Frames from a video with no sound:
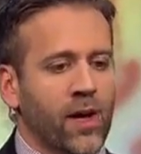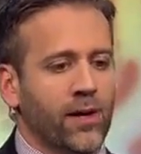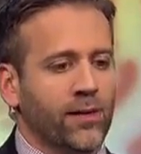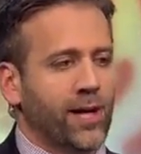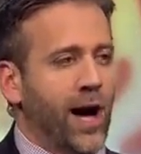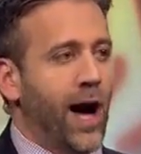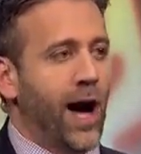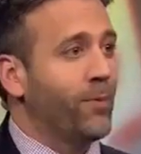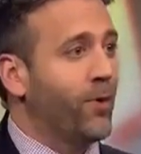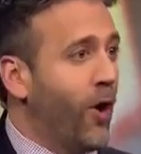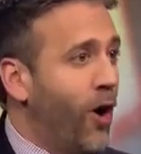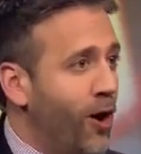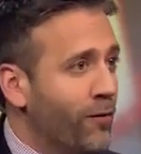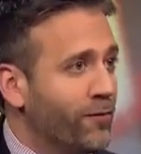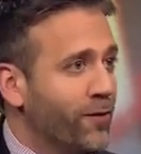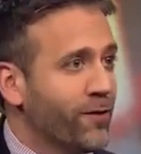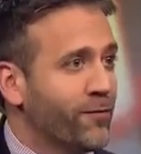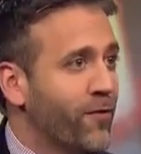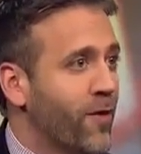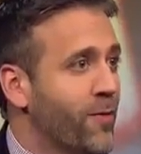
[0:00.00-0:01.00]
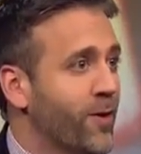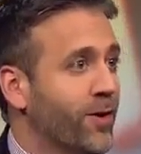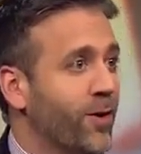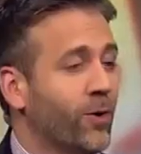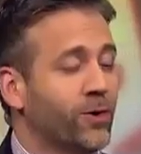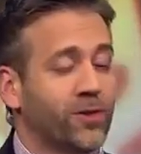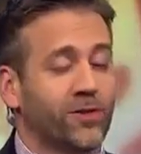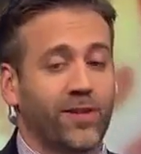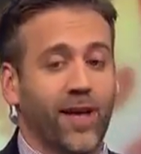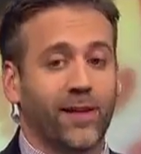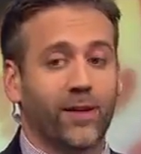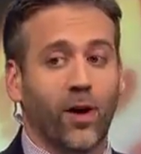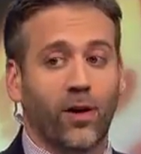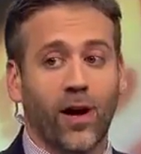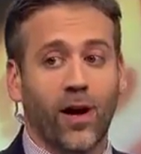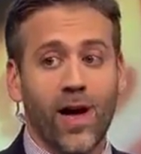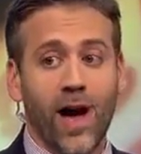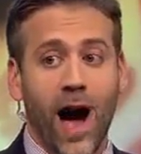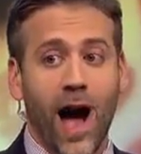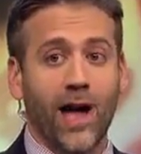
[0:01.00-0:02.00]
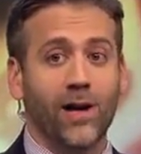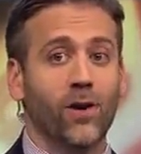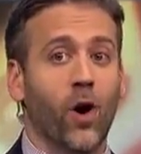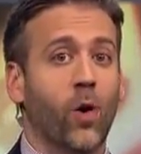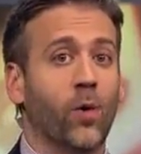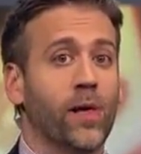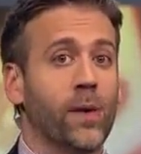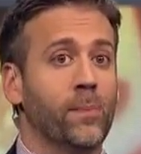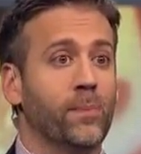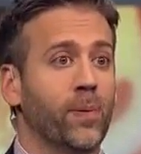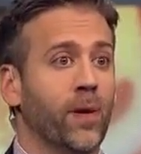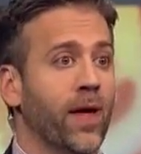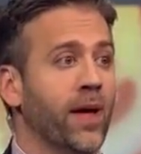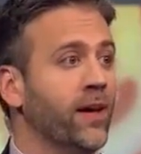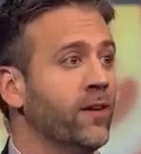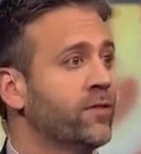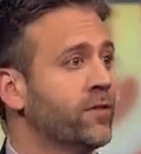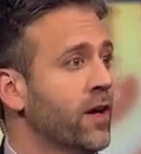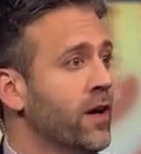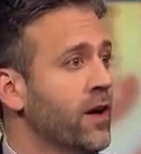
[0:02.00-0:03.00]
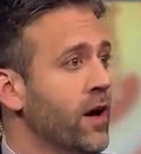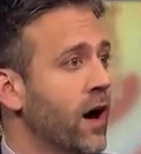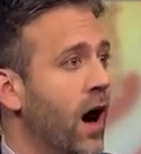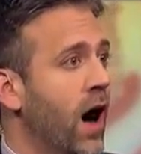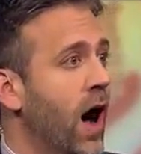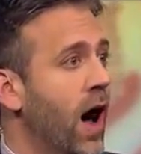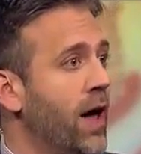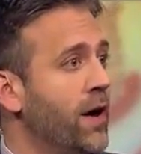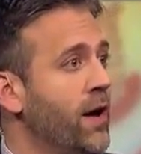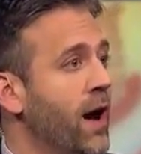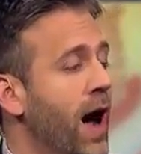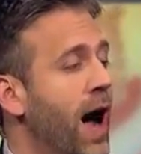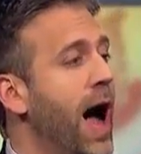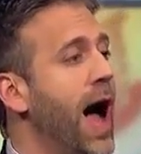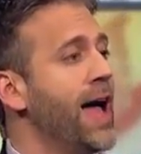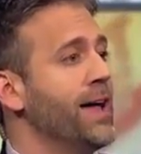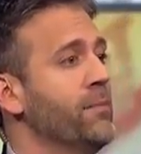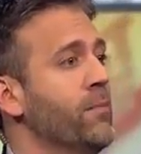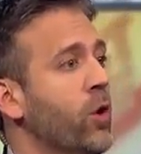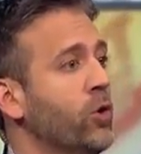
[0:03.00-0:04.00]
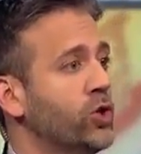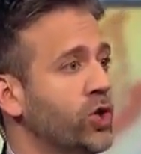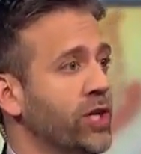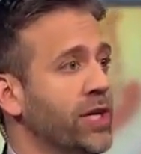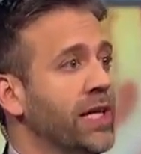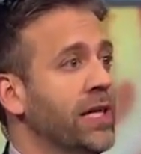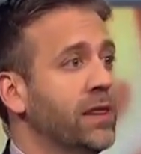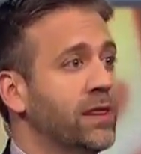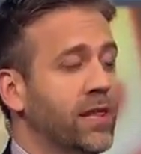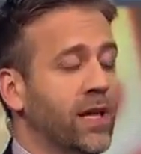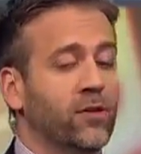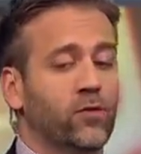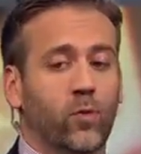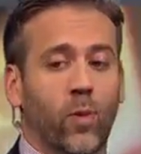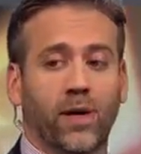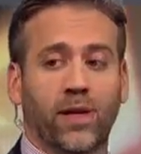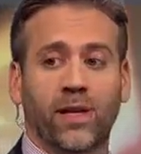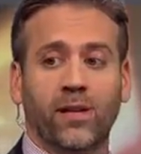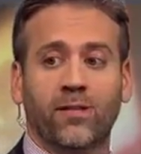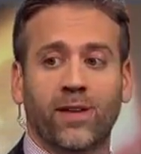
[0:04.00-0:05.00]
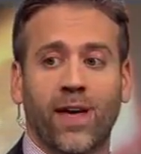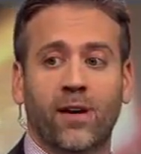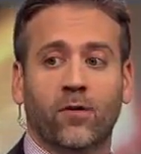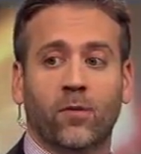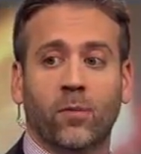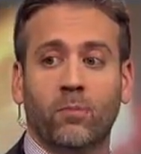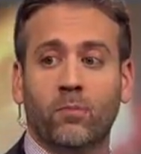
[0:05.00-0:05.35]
Tom Coughlin, former coach, is saying, look, I know he plays on high emotion. He thinks when he's at his